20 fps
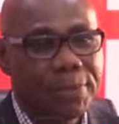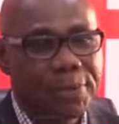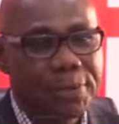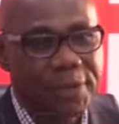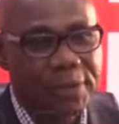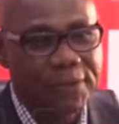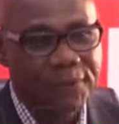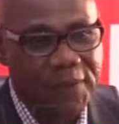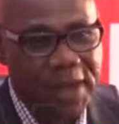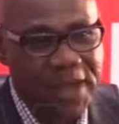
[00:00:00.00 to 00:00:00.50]

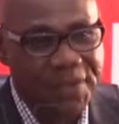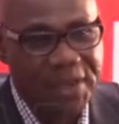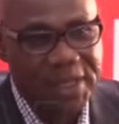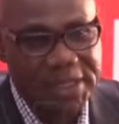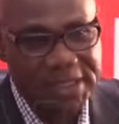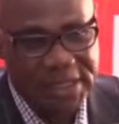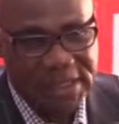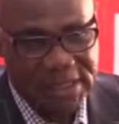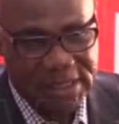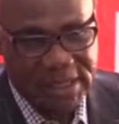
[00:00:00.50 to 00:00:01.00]
The fact
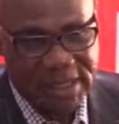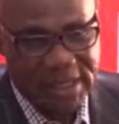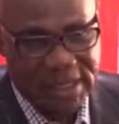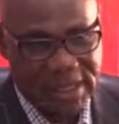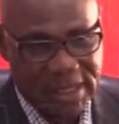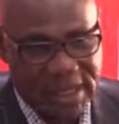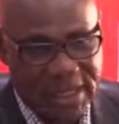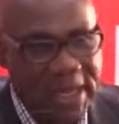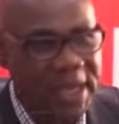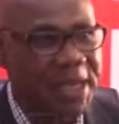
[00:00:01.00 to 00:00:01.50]
that
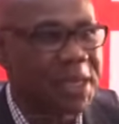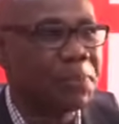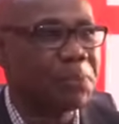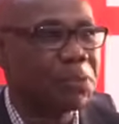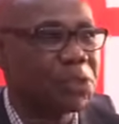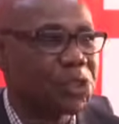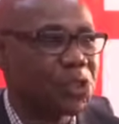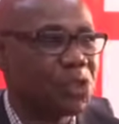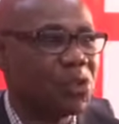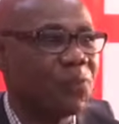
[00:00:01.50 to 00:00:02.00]
in any
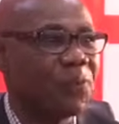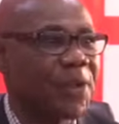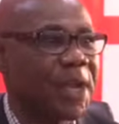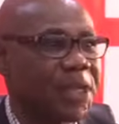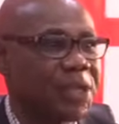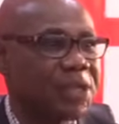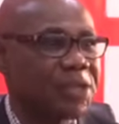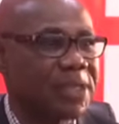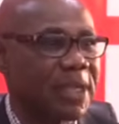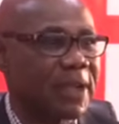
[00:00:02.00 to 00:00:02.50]
position you
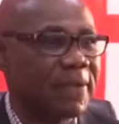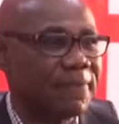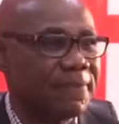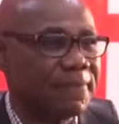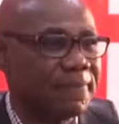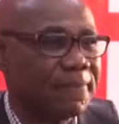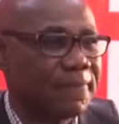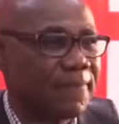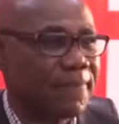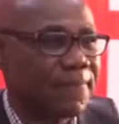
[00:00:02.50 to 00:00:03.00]
find yourself,
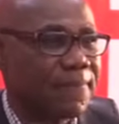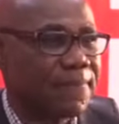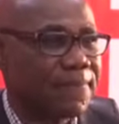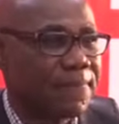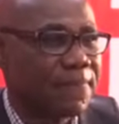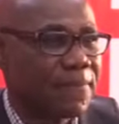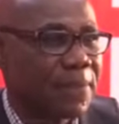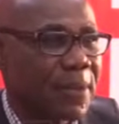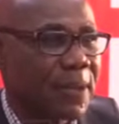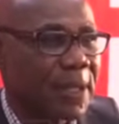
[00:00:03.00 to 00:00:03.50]

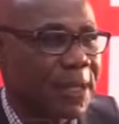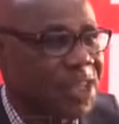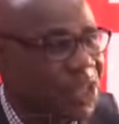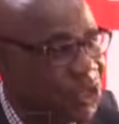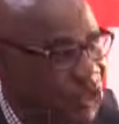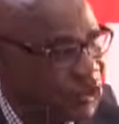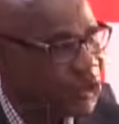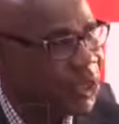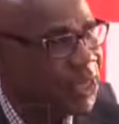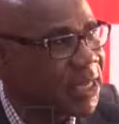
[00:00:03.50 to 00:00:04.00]
it is
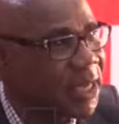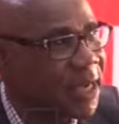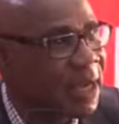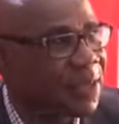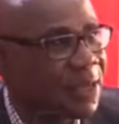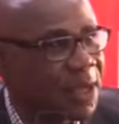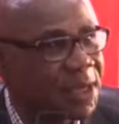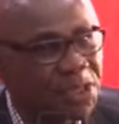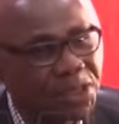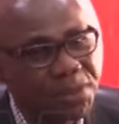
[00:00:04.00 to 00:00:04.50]
critical
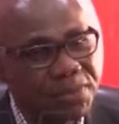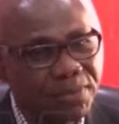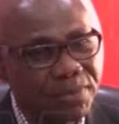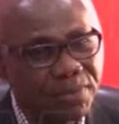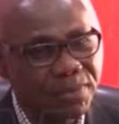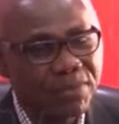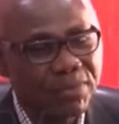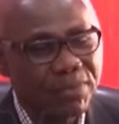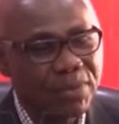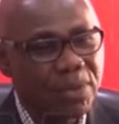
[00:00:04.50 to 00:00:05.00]
that
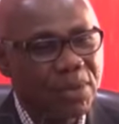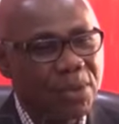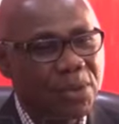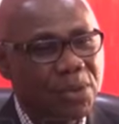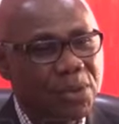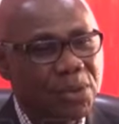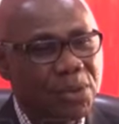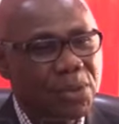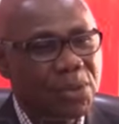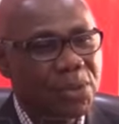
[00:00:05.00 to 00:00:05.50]

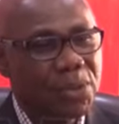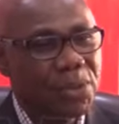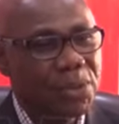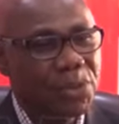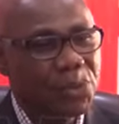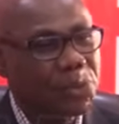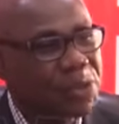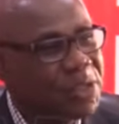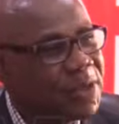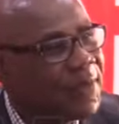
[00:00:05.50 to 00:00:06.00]

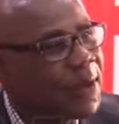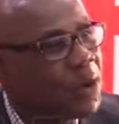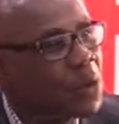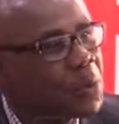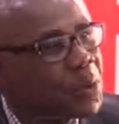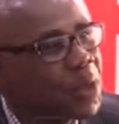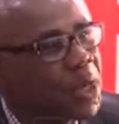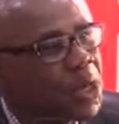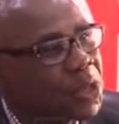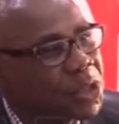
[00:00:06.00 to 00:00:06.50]
you develop
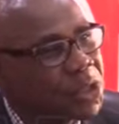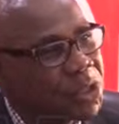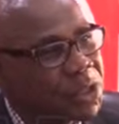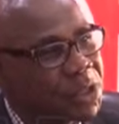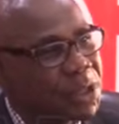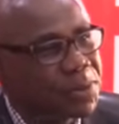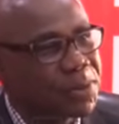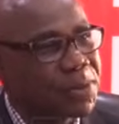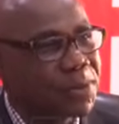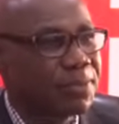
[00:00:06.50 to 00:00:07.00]

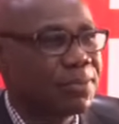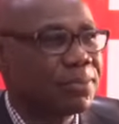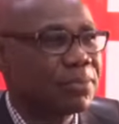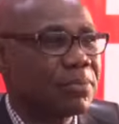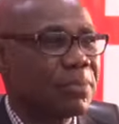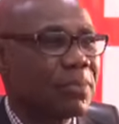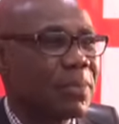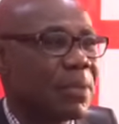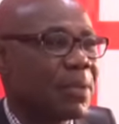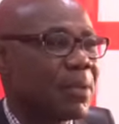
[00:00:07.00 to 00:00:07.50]
relationships.
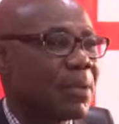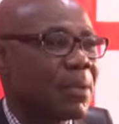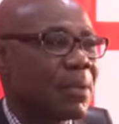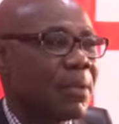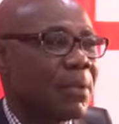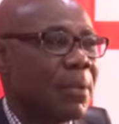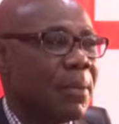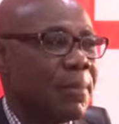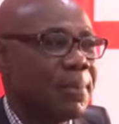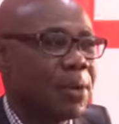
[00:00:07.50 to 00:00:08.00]

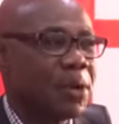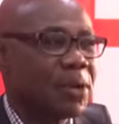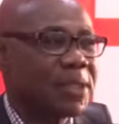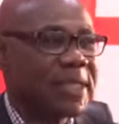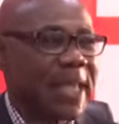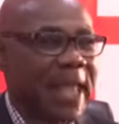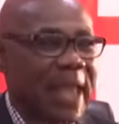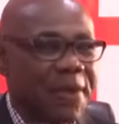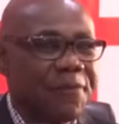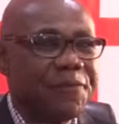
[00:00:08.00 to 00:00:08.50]
Because
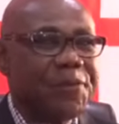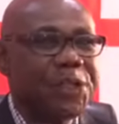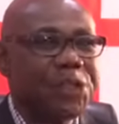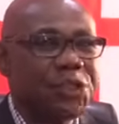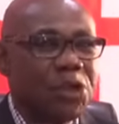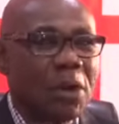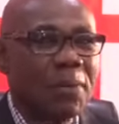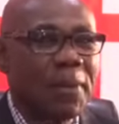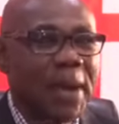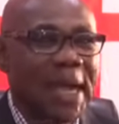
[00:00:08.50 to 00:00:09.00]
every
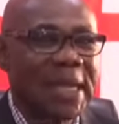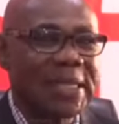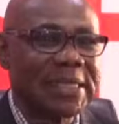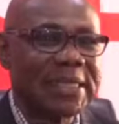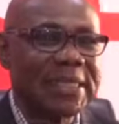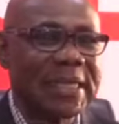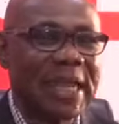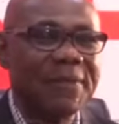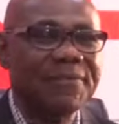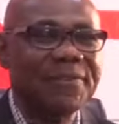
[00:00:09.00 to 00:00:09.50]
job has
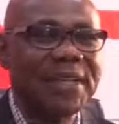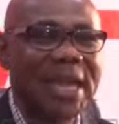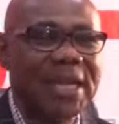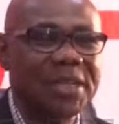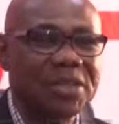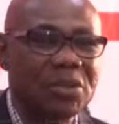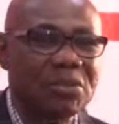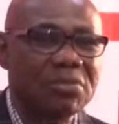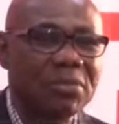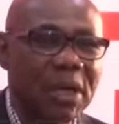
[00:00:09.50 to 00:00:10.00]
a
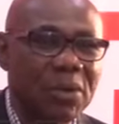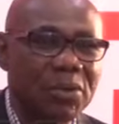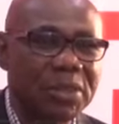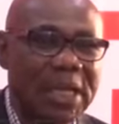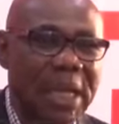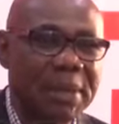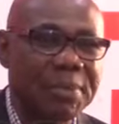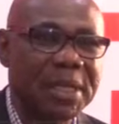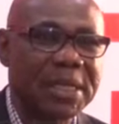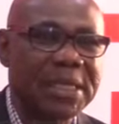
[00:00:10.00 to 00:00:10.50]
NAVDAC number. What
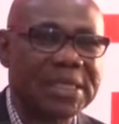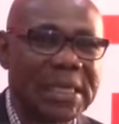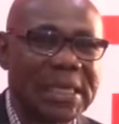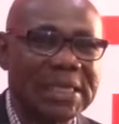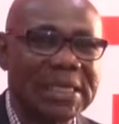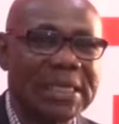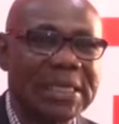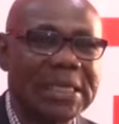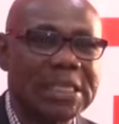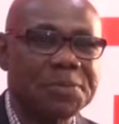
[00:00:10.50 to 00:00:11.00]
I mean is that
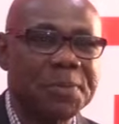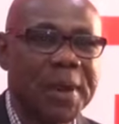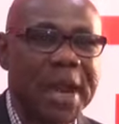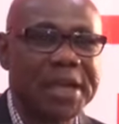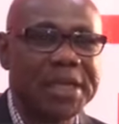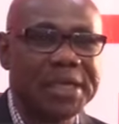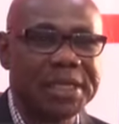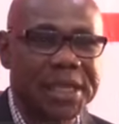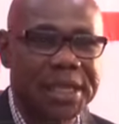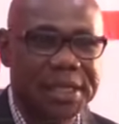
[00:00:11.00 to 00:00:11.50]
an
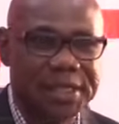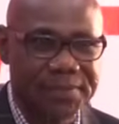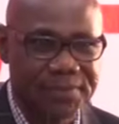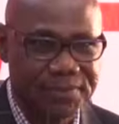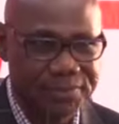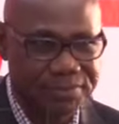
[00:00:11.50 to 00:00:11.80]
expiry date.